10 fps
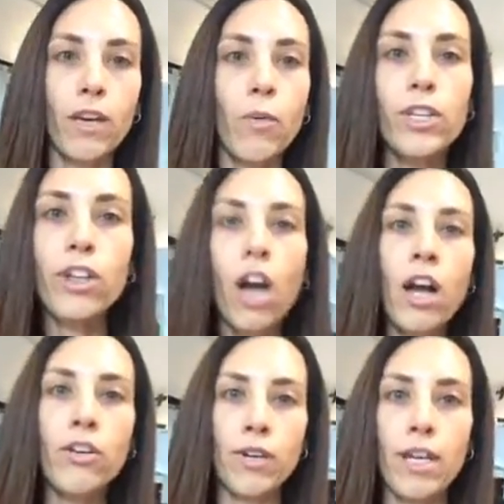When you're
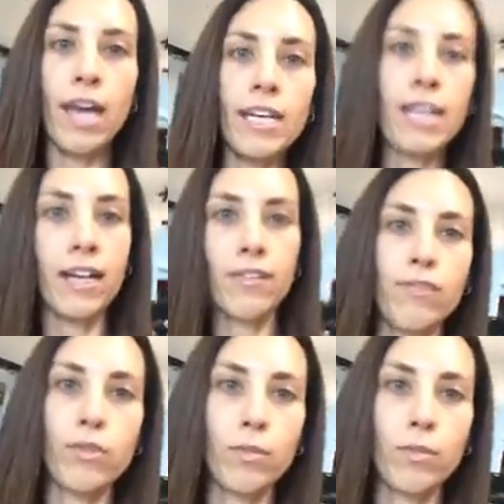hungry, any kind of food will